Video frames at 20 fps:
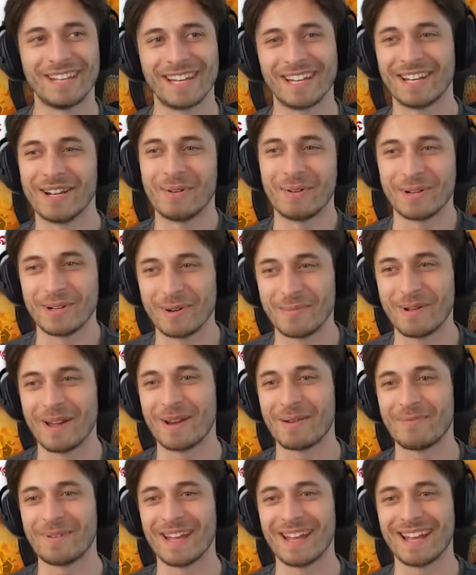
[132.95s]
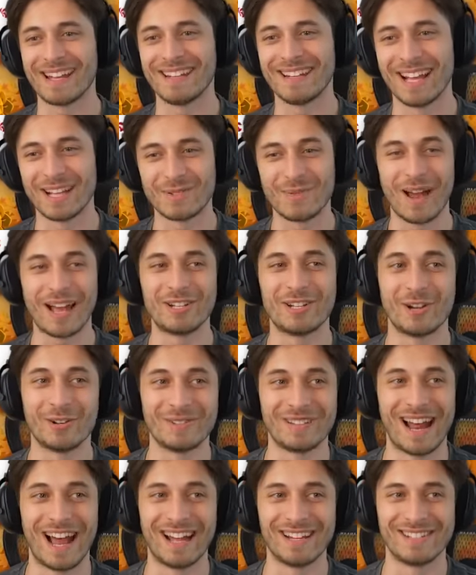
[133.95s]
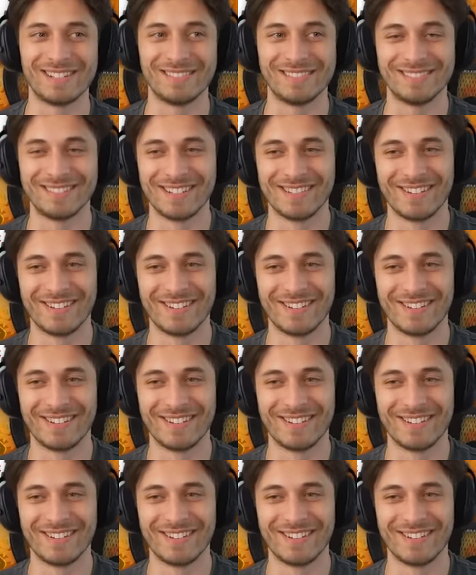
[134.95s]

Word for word: I know what you're about to ban. That's why I chose not to.